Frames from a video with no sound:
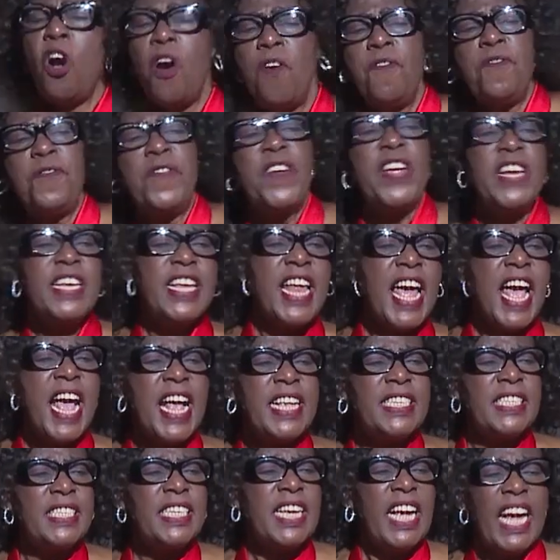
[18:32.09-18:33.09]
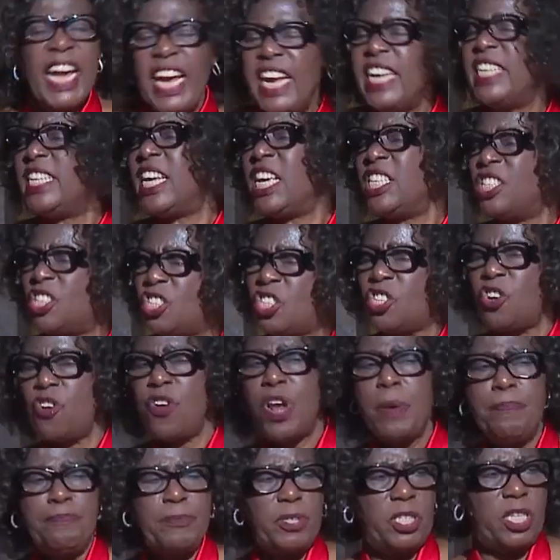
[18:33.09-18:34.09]
Confidence in the
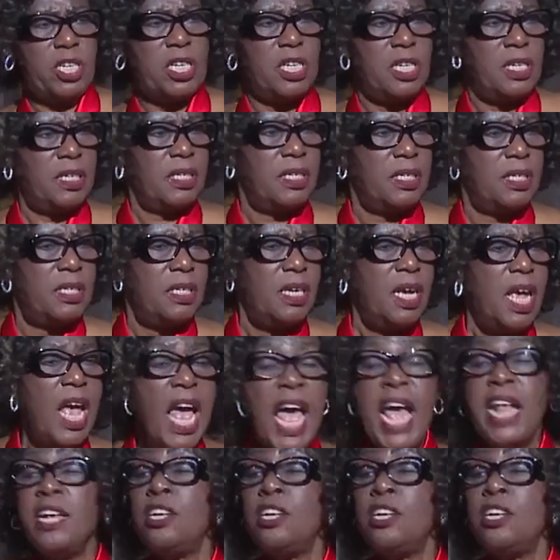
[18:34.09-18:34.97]
scriptures.